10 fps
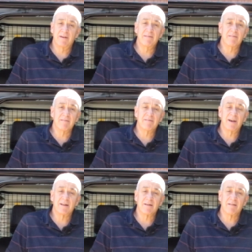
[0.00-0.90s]
isn't
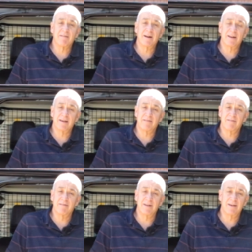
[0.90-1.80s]
set correctly
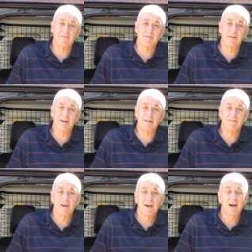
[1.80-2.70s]
as it leaves the
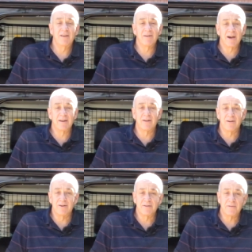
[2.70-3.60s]
dealers and you get an
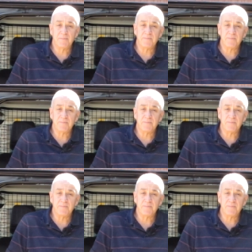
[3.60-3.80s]
alert.